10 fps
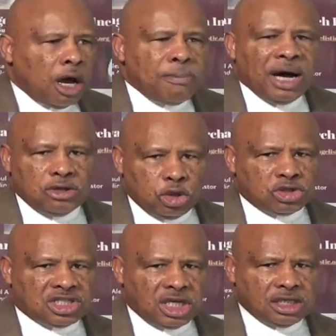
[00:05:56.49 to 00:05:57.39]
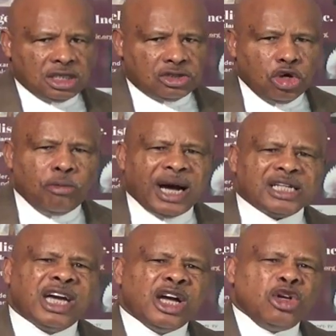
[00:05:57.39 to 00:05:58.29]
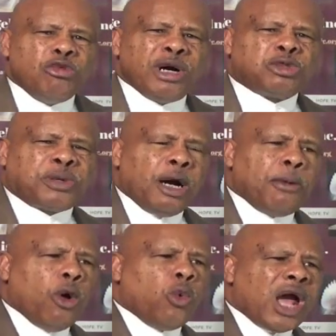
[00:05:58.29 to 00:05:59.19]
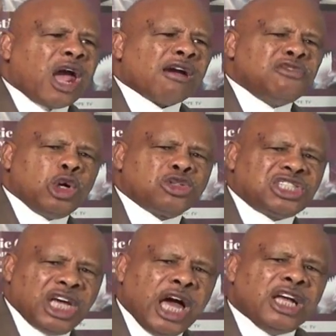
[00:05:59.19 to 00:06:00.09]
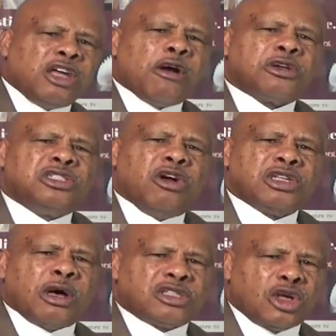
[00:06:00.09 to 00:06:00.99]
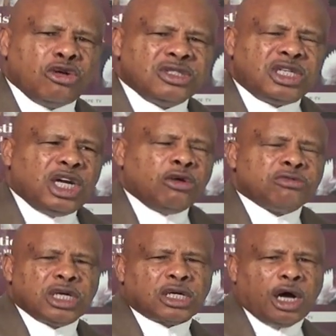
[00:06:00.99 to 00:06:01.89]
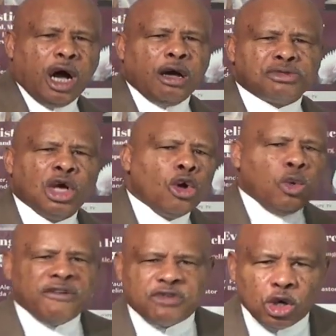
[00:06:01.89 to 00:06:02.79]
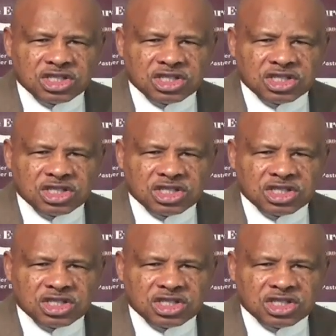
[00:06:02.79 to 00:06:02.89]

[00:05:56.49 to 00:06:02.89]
about your sins. You must become aware of your sin. There's a certain guilt that comes with your